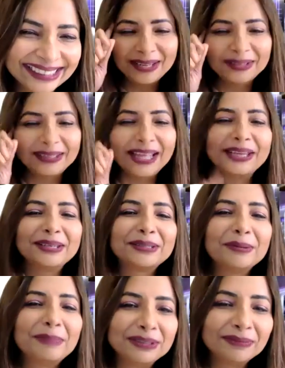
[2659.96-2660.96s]
thank you
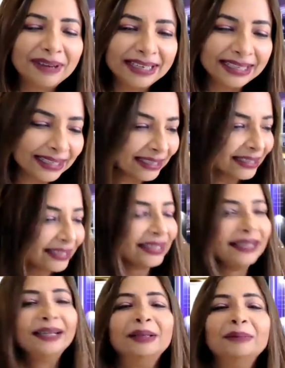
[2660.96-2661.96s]
so much, Vani.
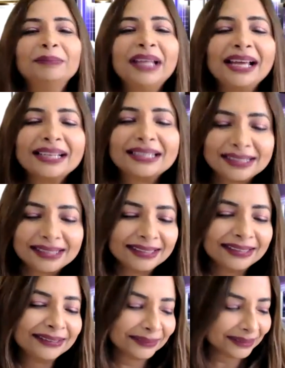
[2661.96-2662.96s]
Thanks,
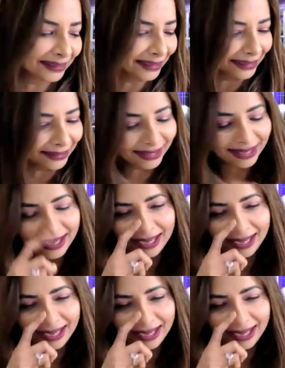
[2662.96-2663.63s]
Dr. Khan.